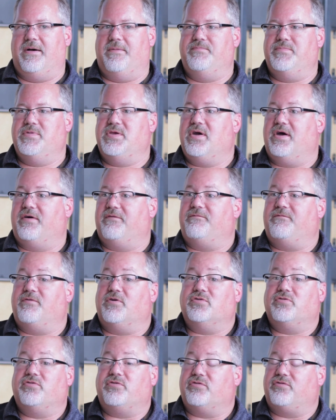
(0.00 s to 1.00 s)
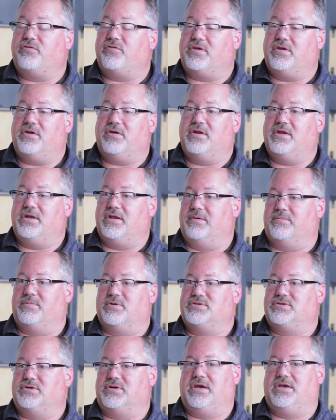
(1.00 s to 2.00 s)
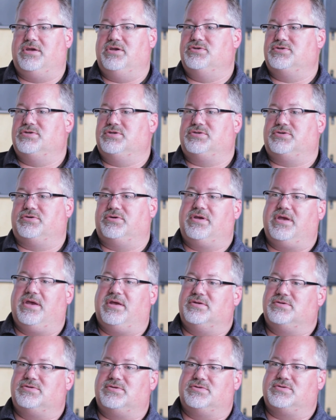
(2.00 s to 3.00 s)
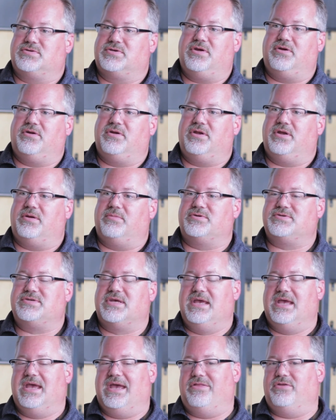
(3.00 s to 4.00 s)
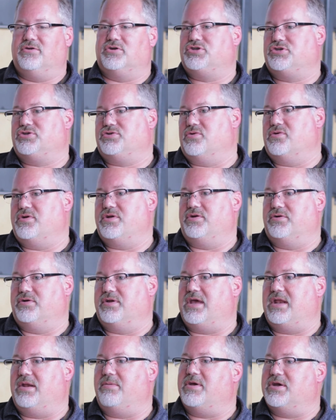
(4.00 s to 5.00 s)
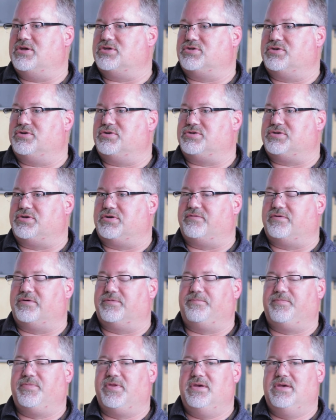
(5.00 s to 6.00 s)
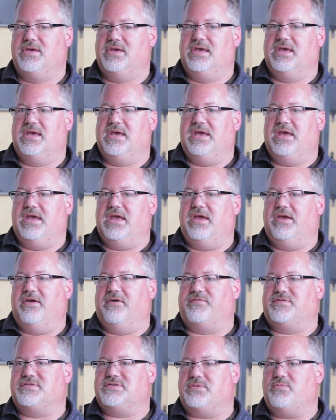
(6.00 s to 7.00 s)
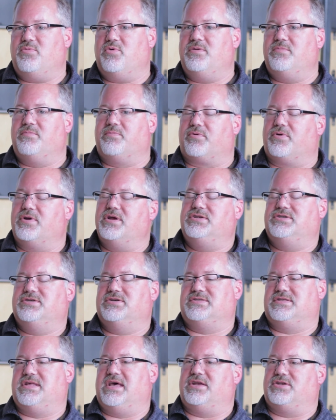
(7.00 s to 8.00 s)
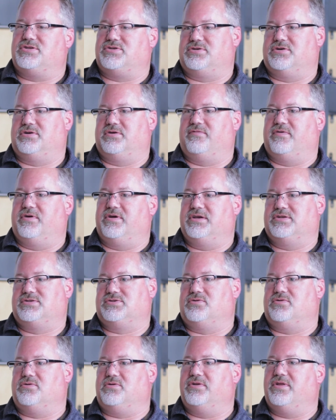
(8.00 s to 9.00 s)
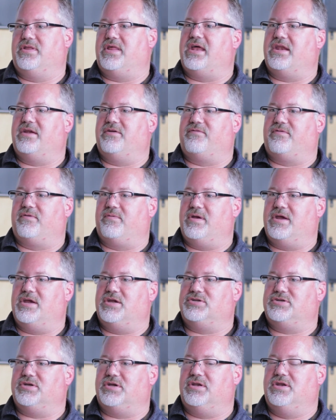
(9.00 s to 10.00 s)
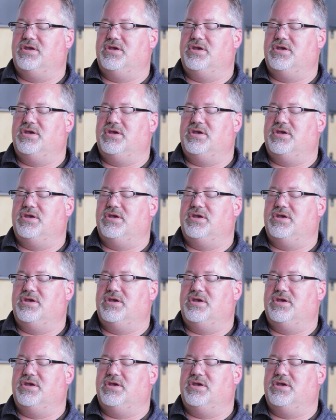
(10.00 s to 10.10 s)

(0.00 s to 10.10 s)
You have full social security numbers. You're not using truncated social security numbers, and they're stored in your database or your server. If someone breaches that server and gets a hold of that information,